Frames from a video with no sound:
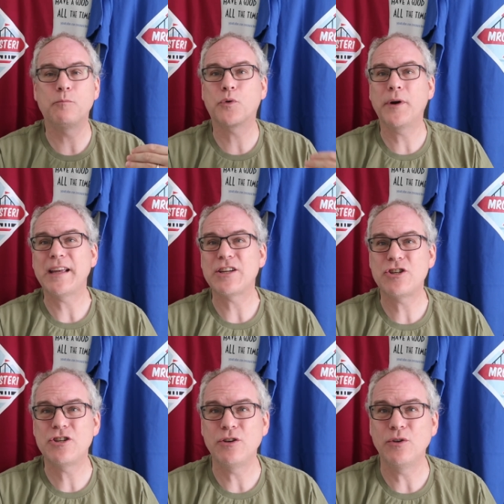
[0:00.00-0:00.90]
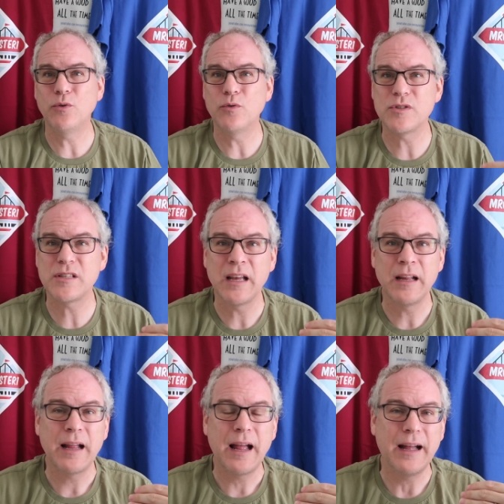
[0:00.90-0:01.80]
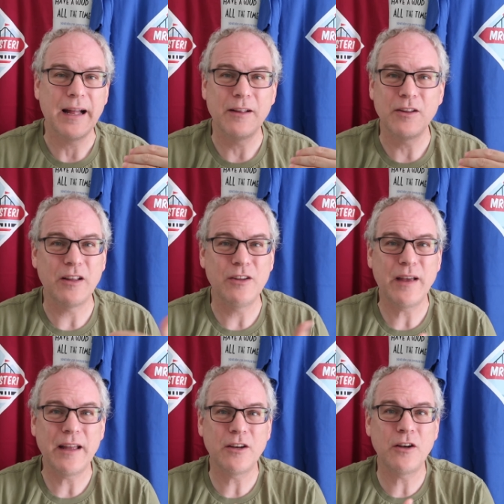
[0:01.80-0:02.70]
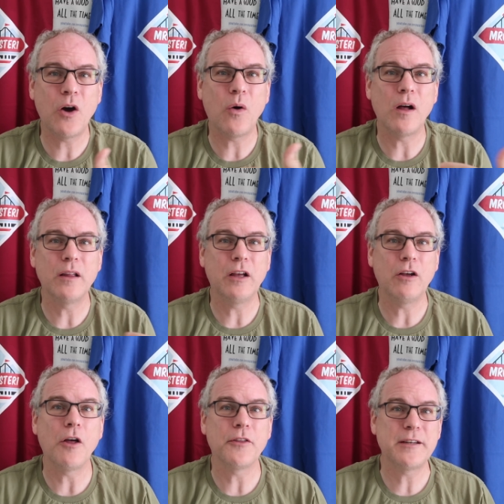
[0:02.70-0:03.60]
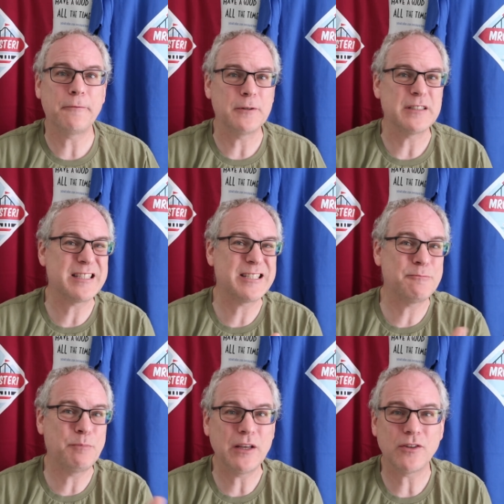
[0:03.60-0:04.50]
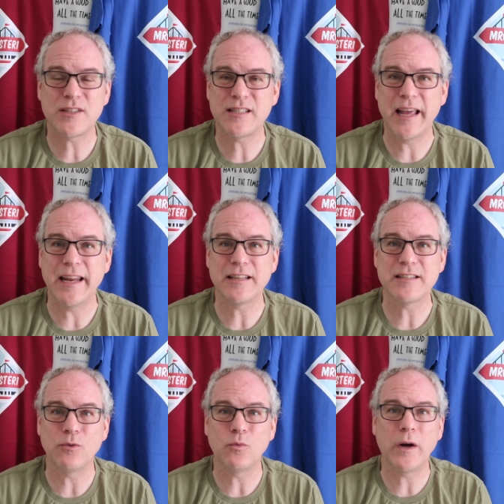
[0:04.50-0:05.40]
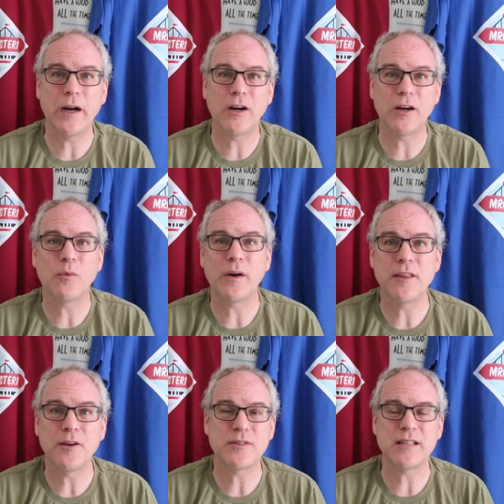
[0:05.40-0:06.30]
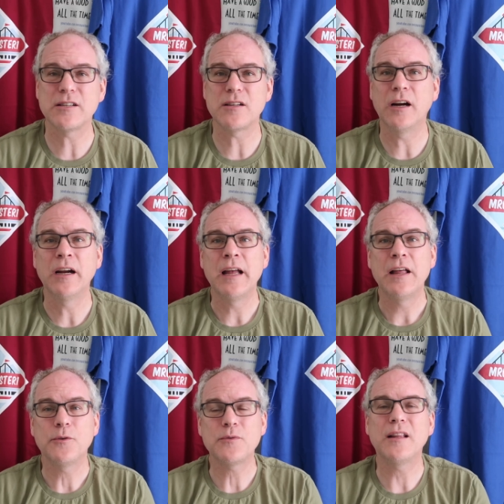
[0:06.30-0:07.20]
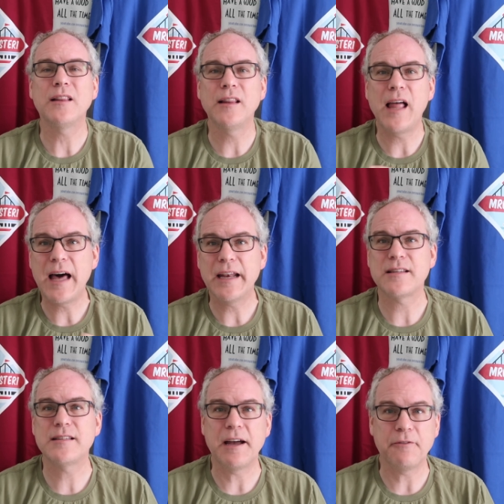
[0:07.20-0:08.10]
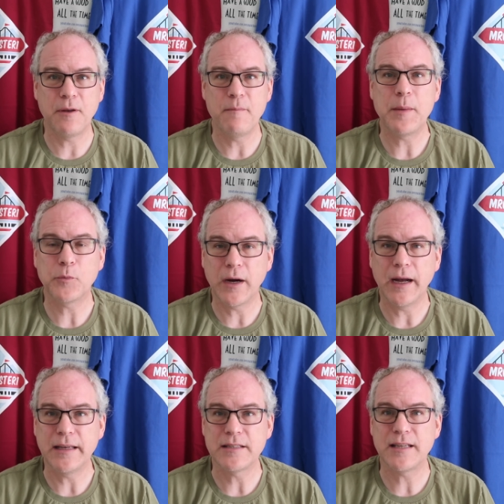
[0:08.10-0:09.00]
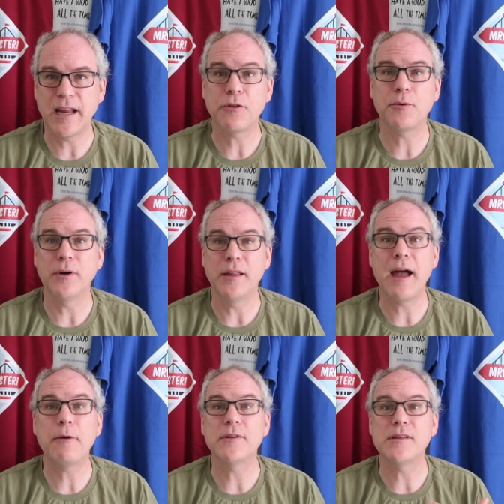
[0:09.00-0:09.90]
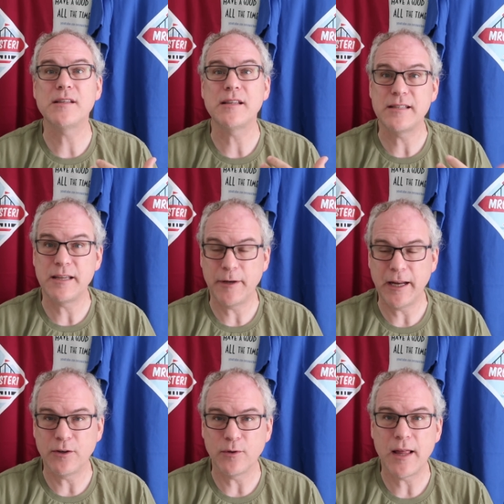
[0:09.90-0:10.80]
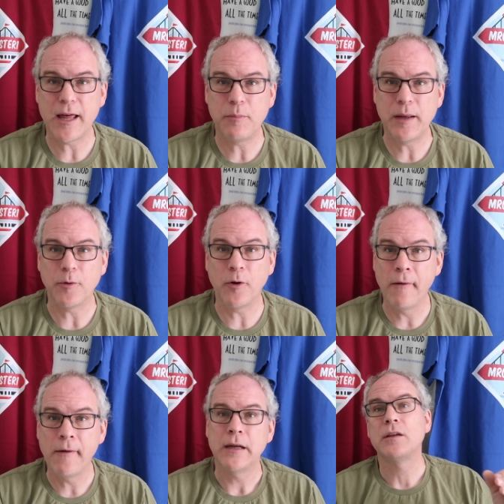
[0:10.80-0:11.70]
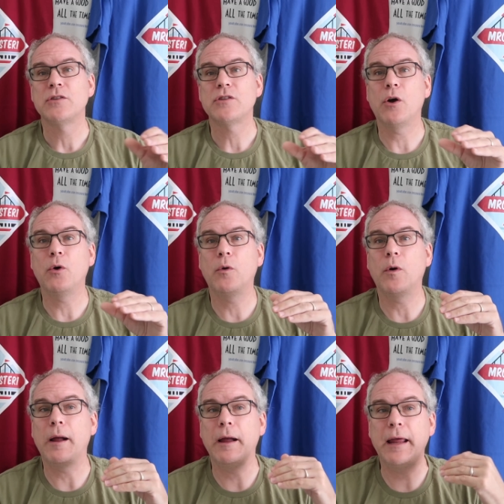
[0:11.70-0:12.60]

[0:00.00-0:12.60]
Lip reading: brake shoes. You had to know all the different spiel settings and where those things are. There was a lot of stuff to memorize to get through, and that was intimidating to a lot of people. So